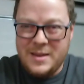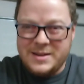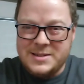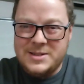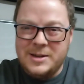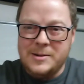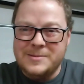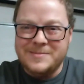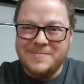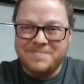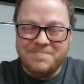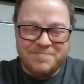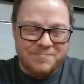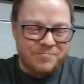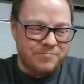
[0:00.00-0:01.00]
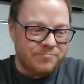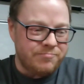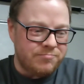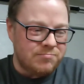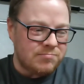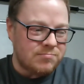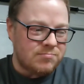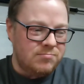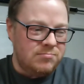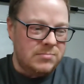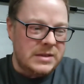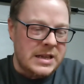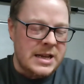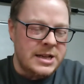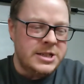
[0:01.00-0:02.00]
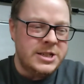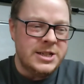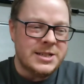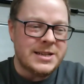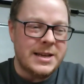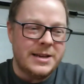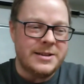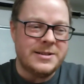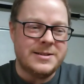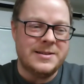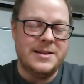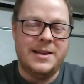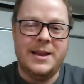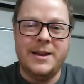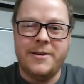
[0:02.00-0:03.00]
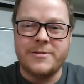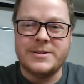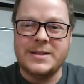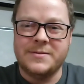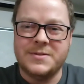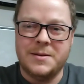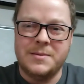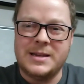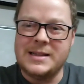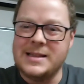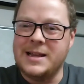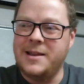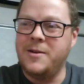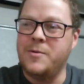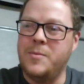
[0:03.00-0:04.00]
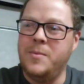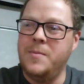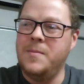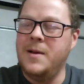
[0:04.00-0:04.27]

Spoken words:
So just get yourself something that you